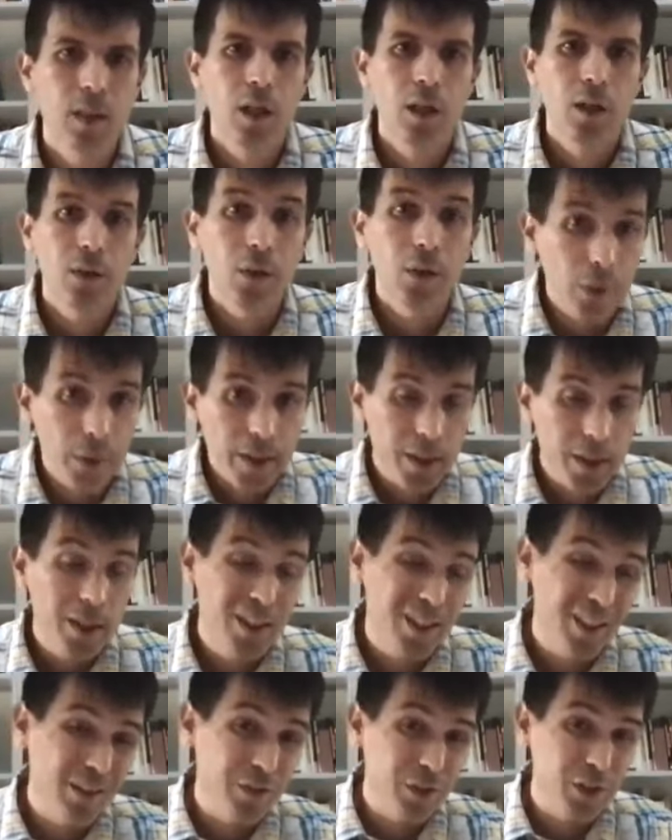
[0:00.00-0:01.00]
Though it
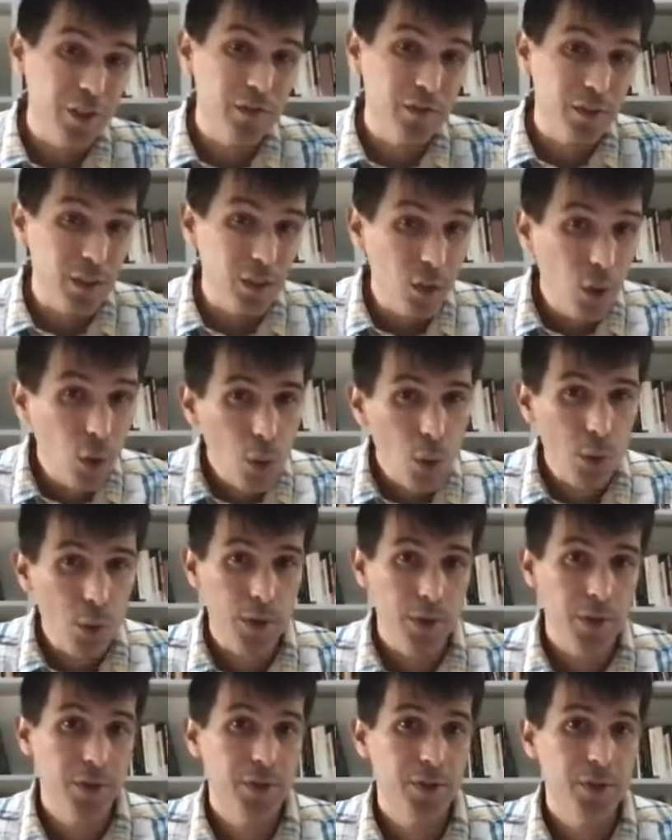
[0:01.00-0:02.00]
could have shifted
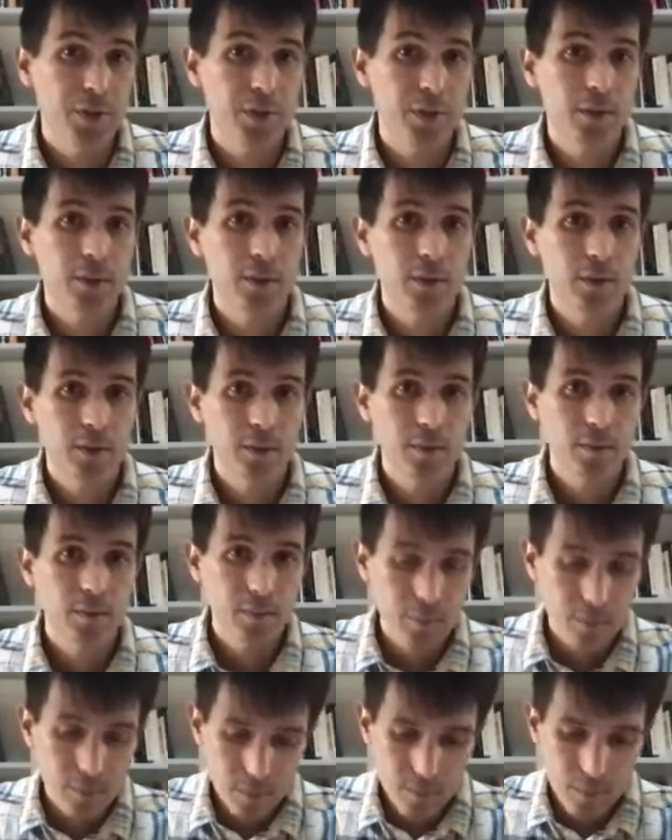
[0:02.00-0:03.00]
course
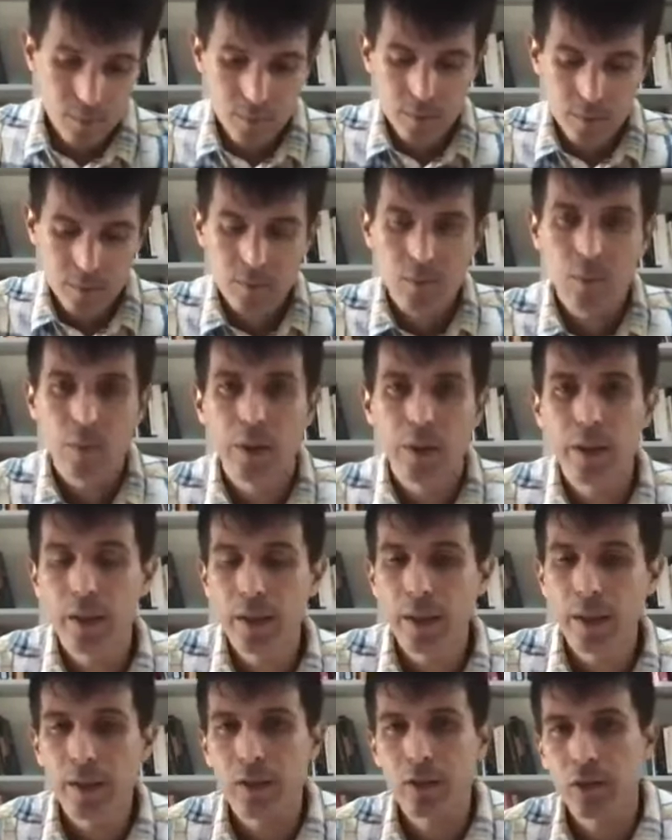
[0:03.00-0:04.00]
when
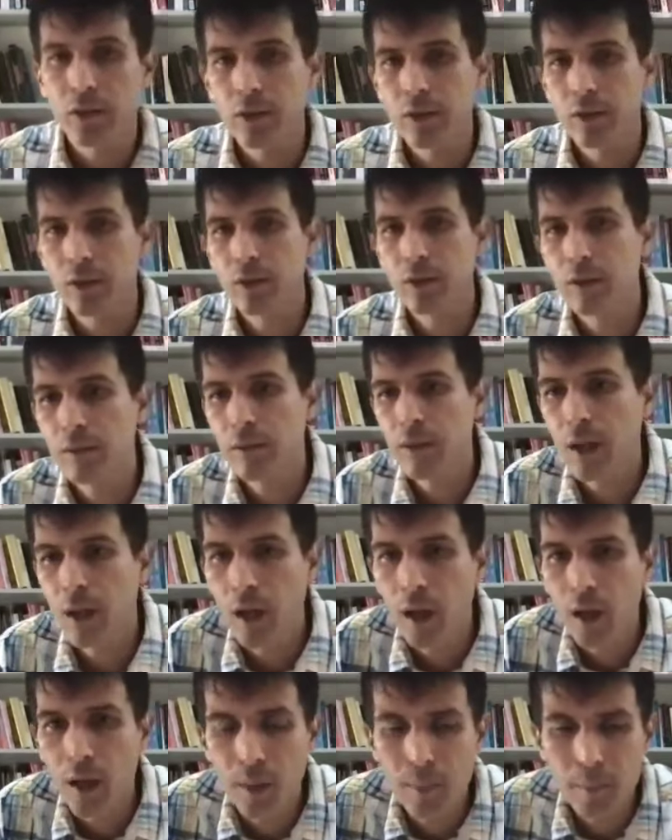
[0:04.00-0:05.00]
it
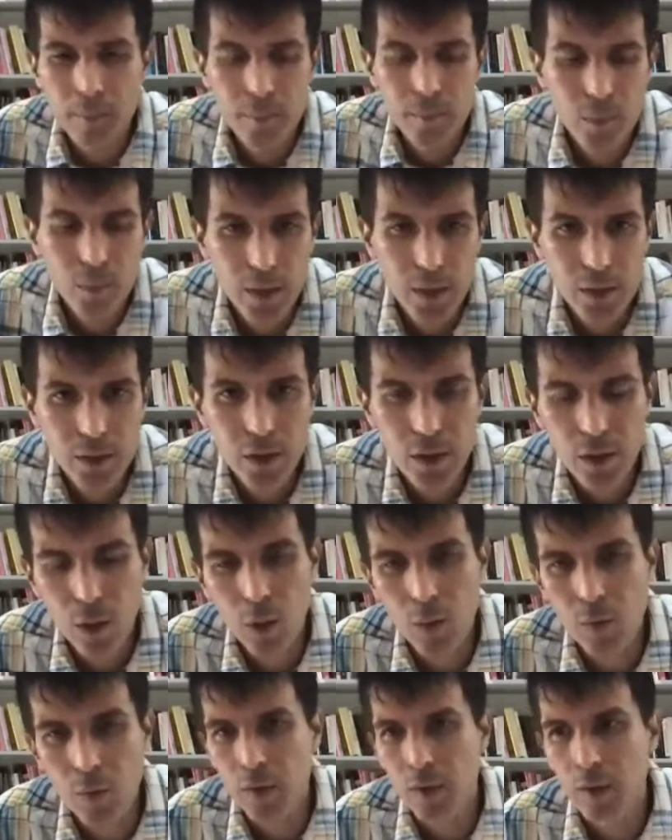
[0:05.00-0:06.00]
took
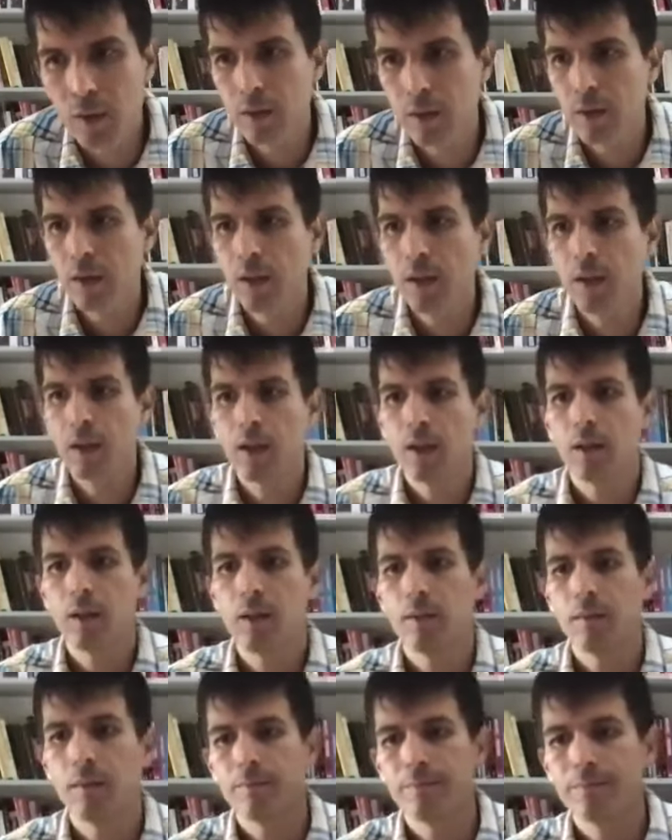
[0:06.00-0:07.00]
over
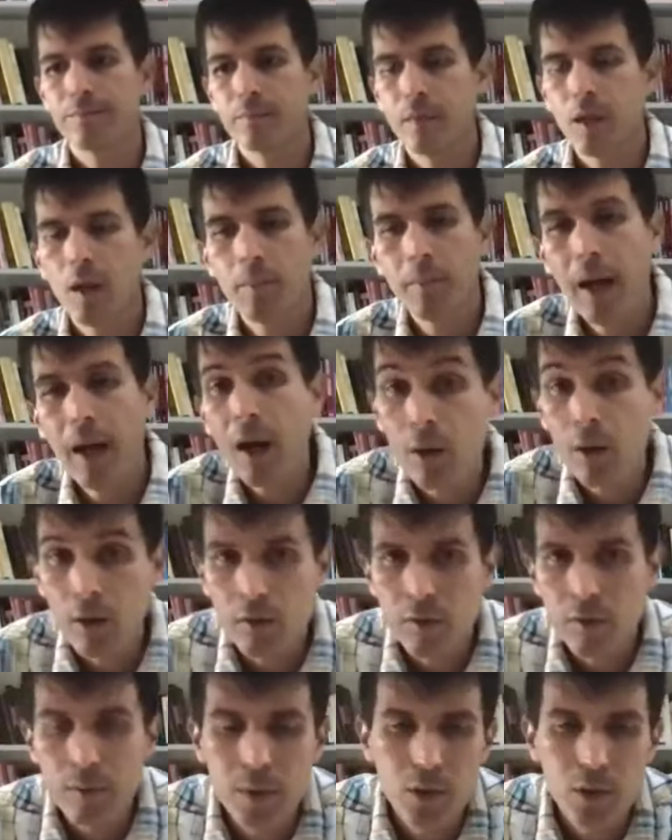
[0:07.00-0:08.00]
power
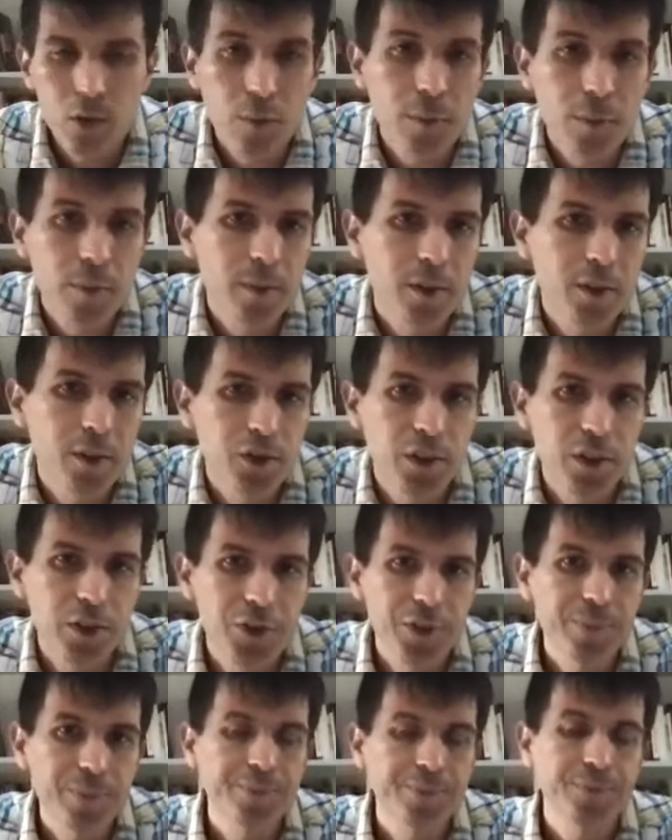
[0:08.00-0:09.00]
from the Trump
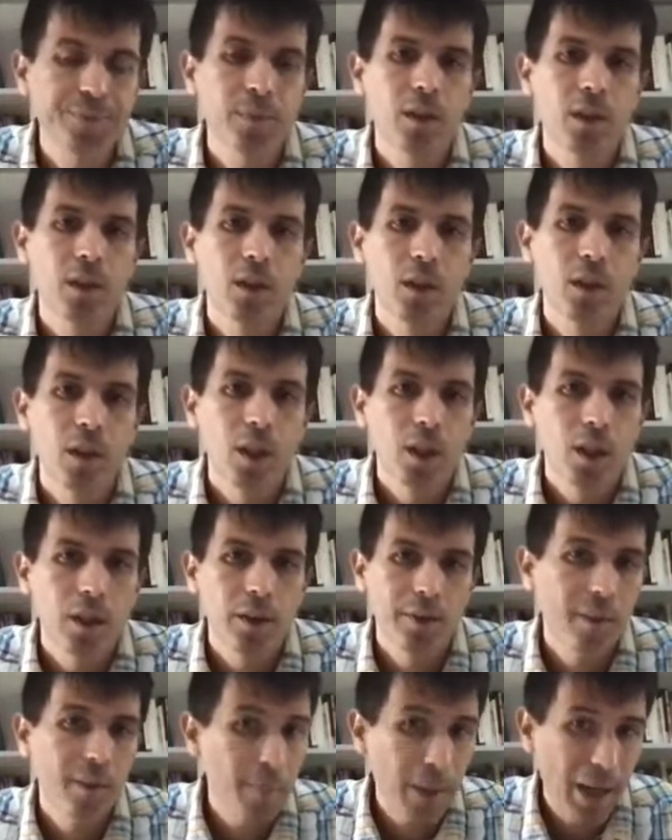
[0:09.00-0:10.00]
administration,
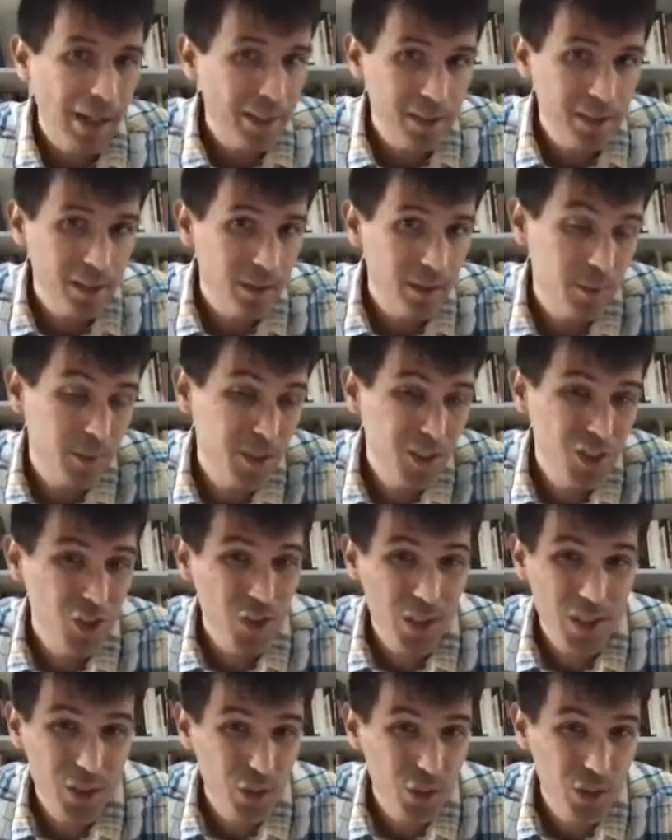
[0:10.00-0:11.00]
the Biden
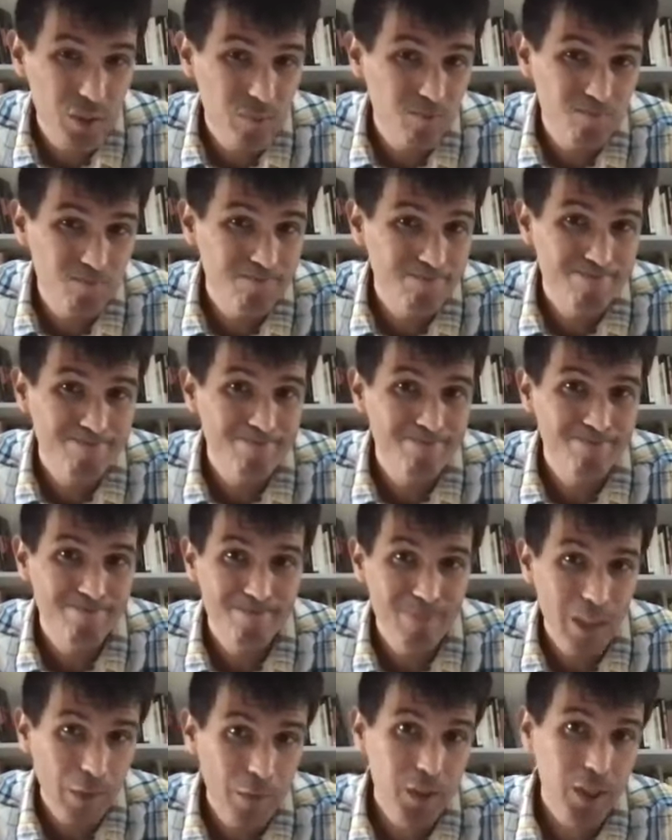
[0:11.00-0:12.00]
administration
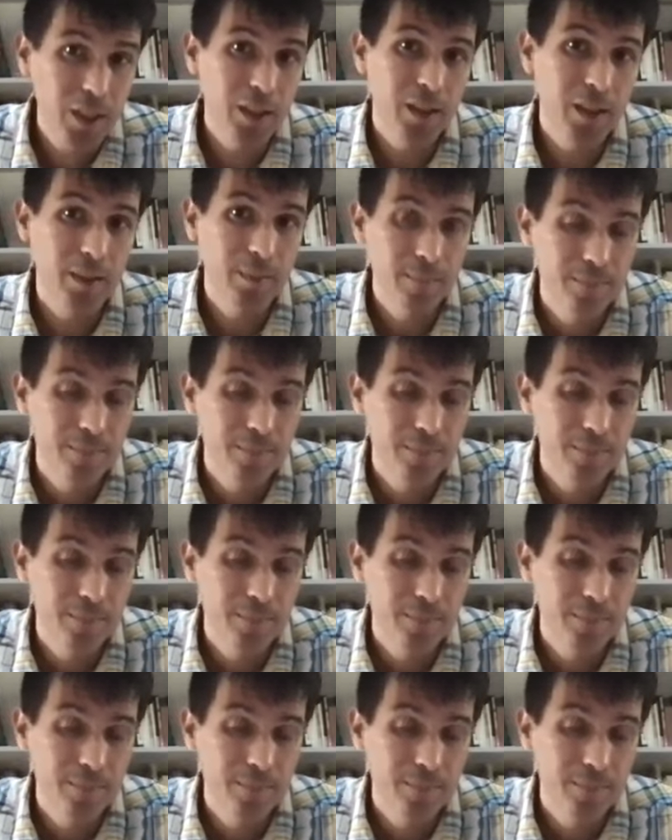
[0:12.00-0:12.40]
never did.